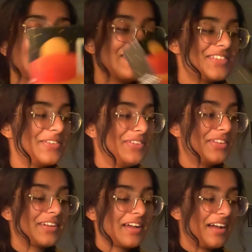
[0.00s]
because I feel
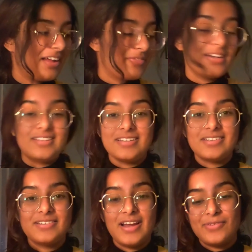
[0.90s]
like if I did,
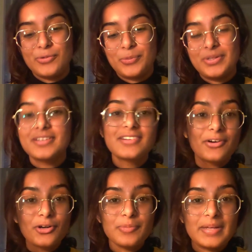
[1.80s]
everyone would
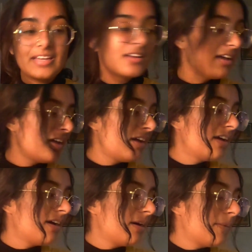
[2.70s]
hurt me.
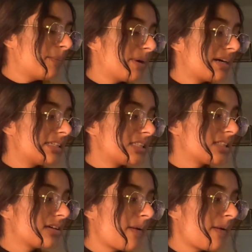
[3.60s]
But